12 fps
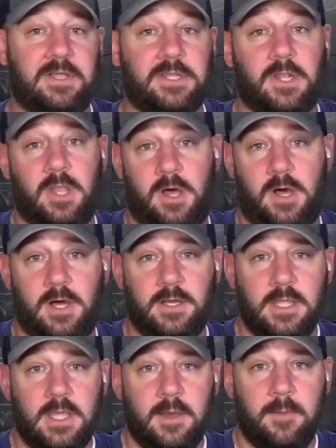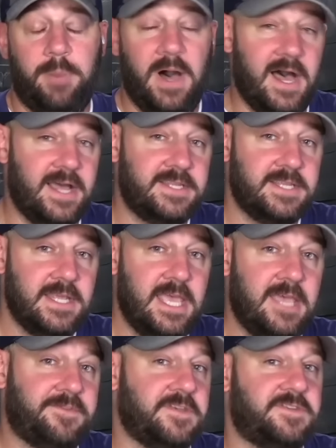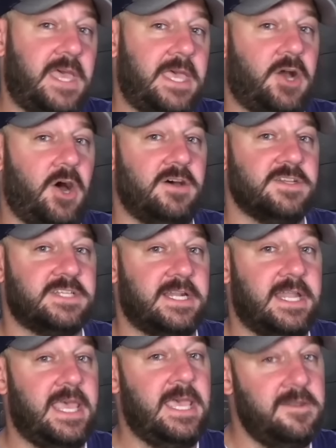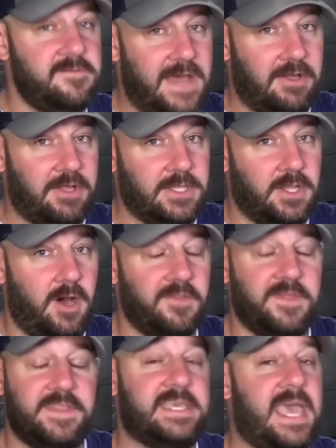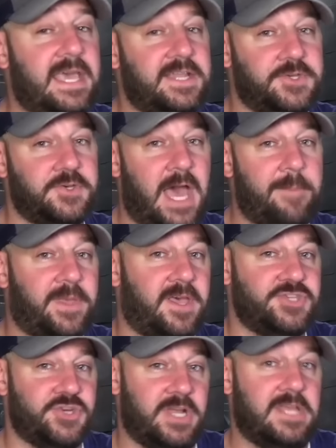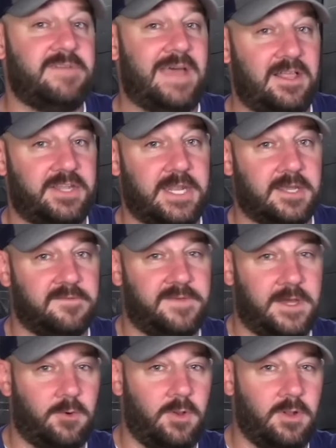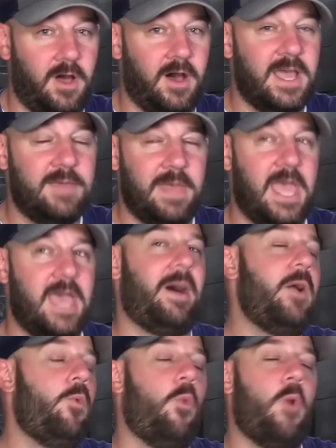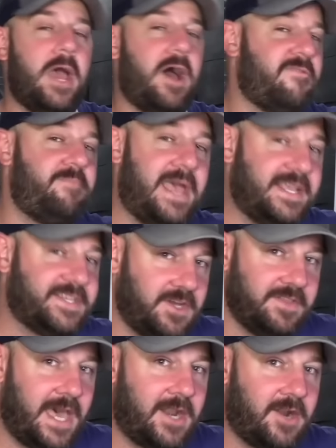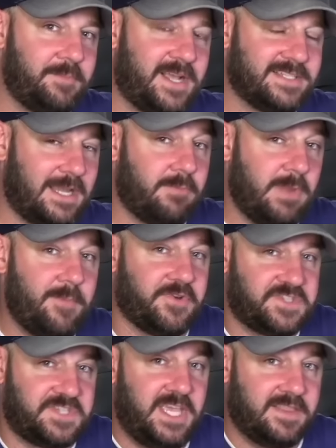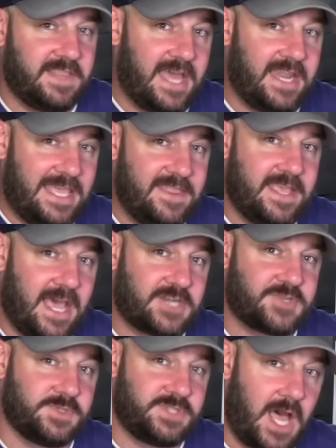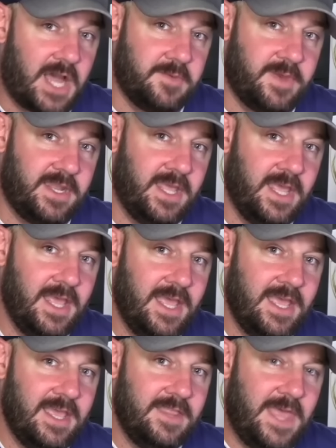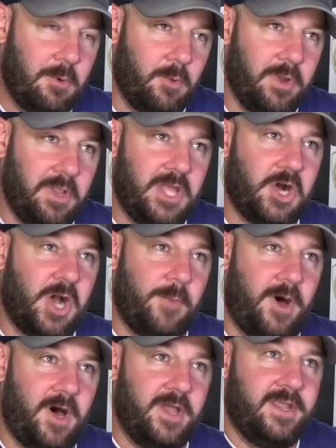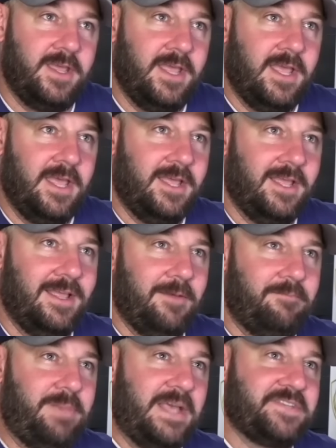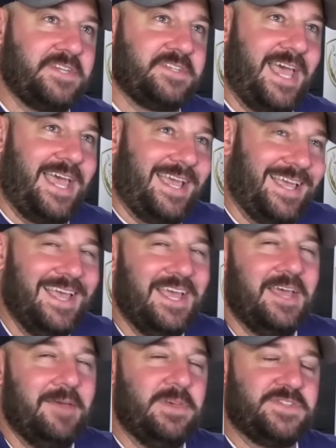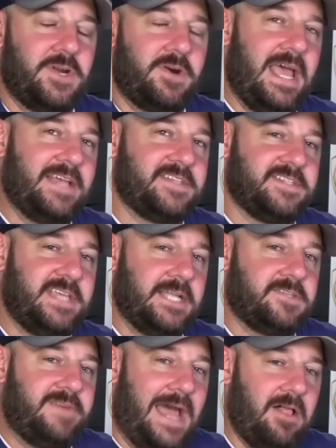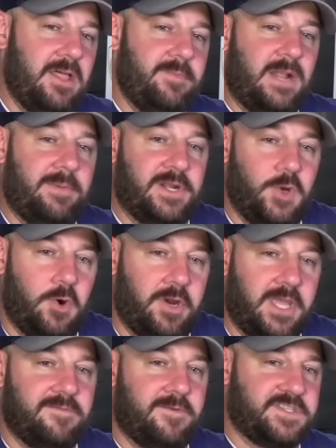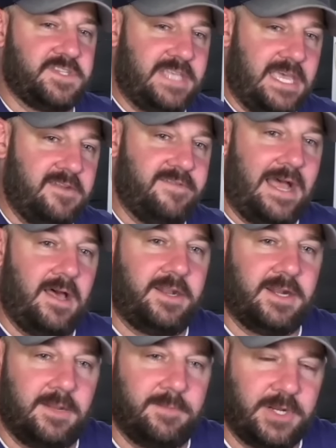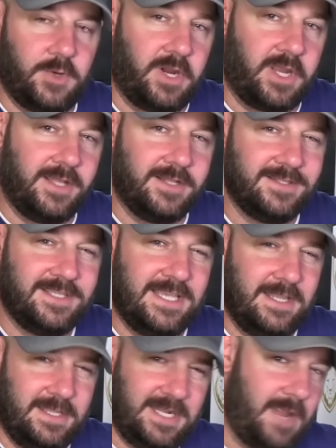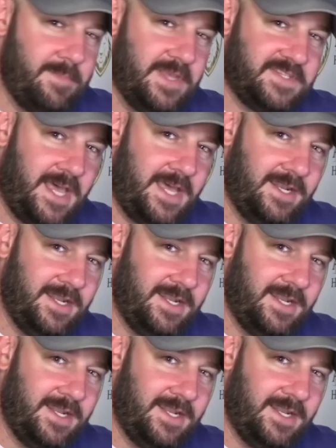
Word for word: law, but if the state calls it an invalid law, then they can't do that because you're invalidating a federal law. Am, am I way off base on that? Or because I remember seeing that in the actual document, they were really hung up on basically saying Missouri has to say it's valid, but I'm ignoring it versus invalid and I'm ignoring it. Yeah, Did I miss yeah, that?